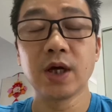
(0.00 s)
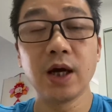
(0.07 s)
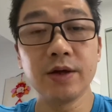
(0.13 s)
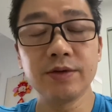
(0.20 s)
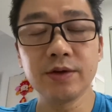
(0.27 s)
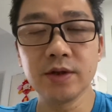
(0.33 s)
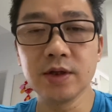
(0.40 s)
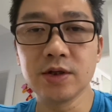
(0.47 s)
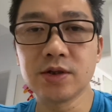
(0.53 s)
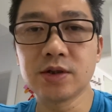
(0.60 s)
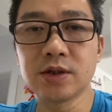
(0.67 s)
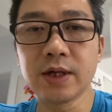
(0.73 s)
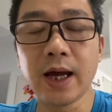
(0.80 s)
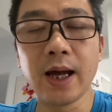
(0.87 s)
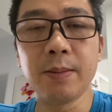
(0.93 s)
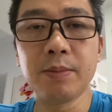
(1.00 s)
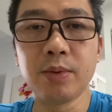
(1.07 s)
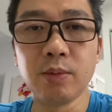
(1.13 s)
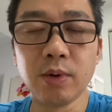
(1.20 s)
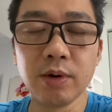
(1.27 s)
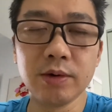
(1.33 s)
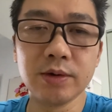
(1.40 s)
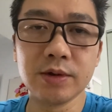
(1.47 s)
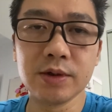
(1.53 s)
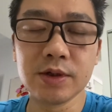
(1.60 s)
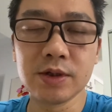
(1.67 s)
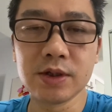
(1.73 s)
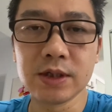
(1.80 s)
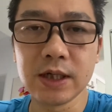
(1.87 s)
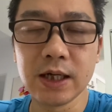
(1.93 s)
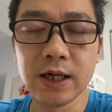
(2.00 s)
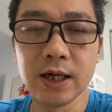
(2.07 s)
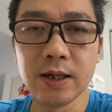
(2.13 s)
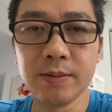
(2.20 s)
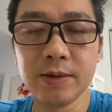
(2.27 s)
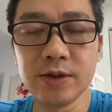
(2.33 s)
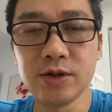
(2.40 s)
I think this app warrants um,